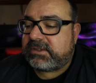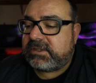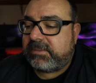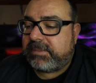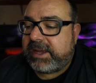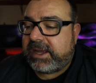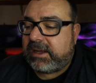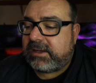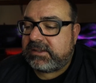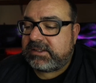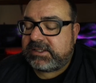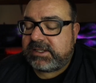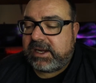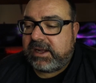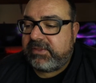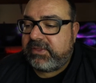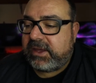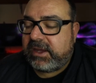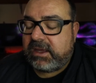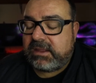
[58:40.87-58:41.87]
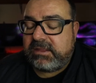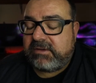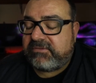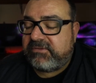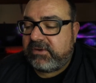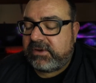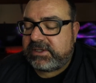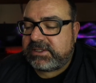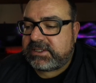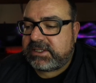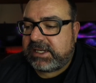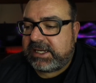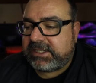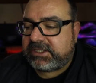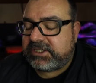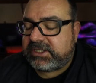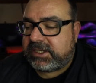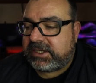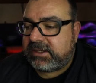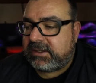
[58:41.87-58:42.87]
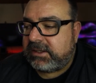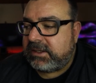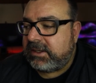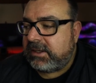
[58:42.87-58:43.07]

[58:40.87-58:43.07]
about, I think in the first lecture,